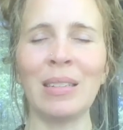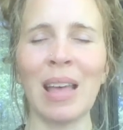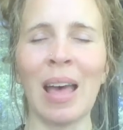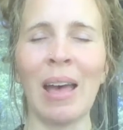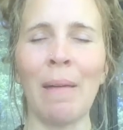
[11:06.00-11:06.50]

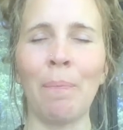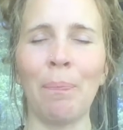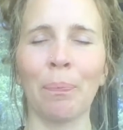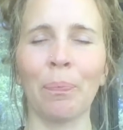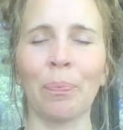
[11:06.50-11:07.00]
that
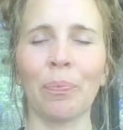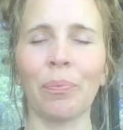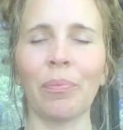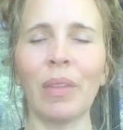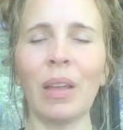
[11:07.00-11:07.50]

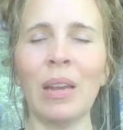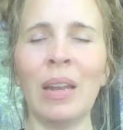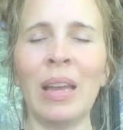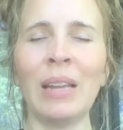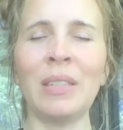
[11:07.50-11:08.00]

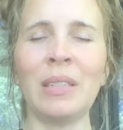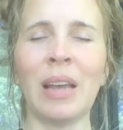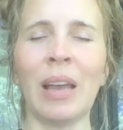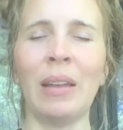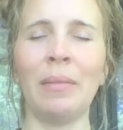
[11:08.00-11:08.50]
negative
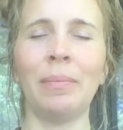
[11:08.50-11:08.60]
state